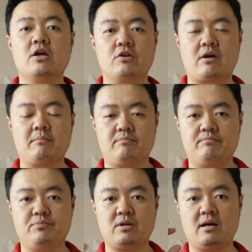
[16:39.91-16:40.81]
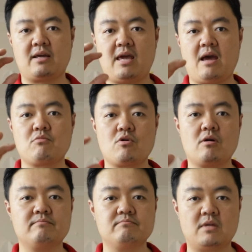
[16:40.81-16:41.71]
You can put a
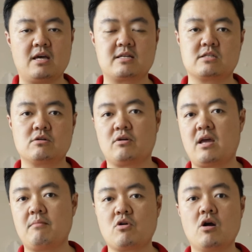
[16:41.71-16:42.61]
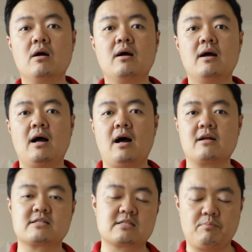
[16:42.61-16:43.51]
camera, external camera,
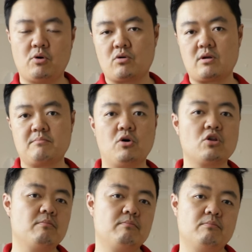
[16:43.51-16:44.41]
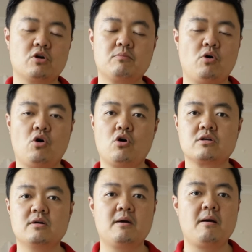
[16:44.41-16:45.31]
support a monopod,
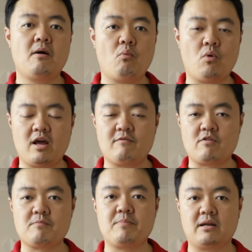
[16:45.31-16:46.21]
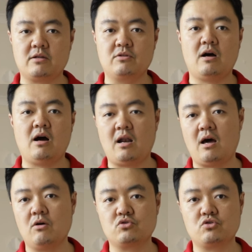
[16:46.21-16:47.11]
whatever, but you're not
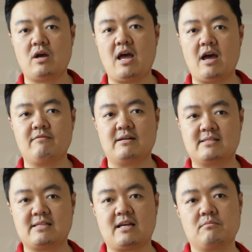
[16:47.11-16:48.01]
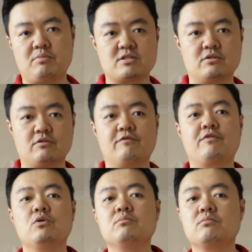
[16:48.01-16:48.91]
allowed to have a second person to
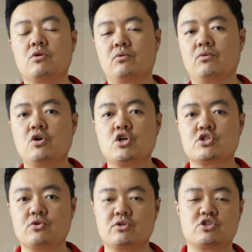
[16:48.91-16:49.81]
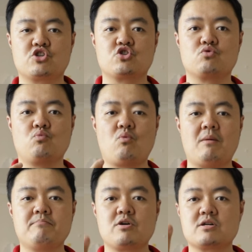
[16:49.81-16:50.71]
film you. So it's just
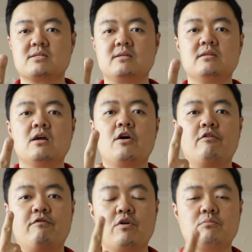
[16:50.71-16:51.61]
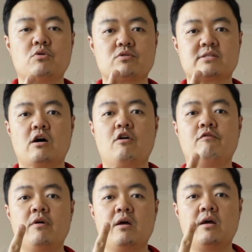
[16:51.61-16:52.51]
one person, film
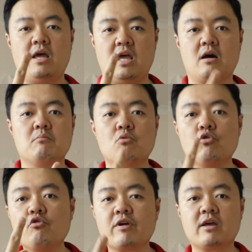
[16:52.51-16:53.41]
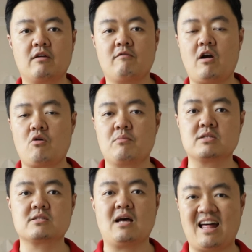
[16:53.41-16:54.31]
yourself in a moving
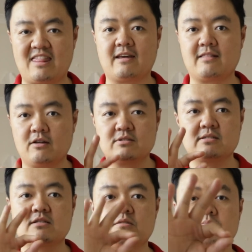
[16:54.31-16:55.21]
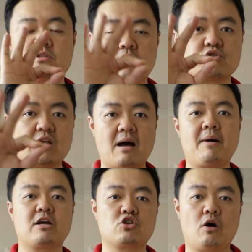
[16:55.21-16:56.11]
environment. I think those are
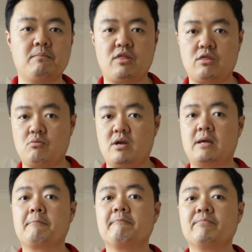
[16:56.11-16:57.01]
my top three.